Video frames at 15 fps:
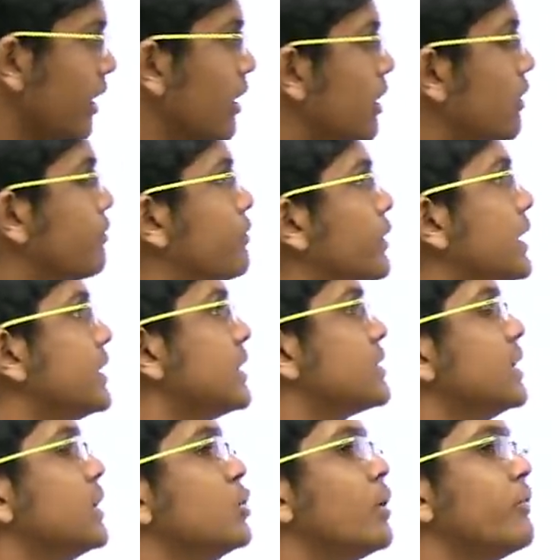one
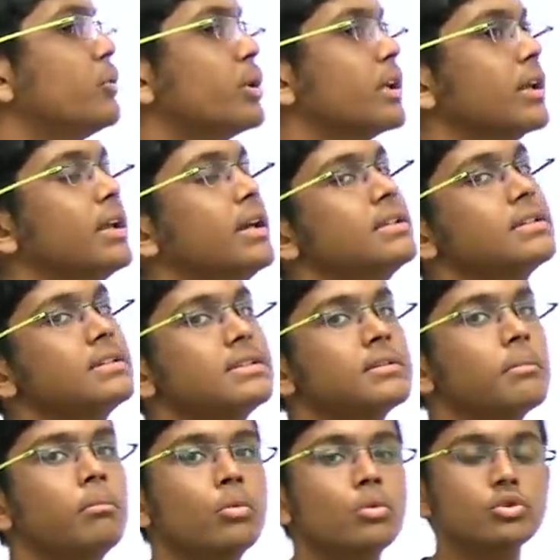thing you have to realize
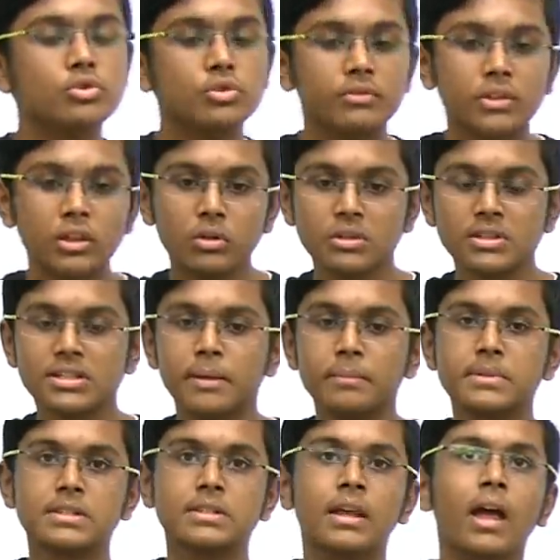is most of the
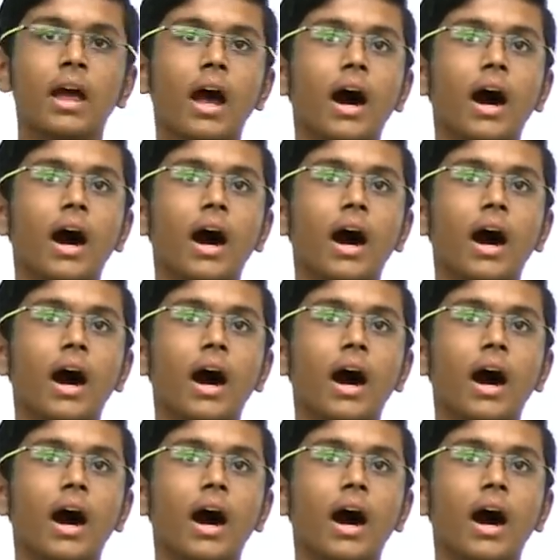concepts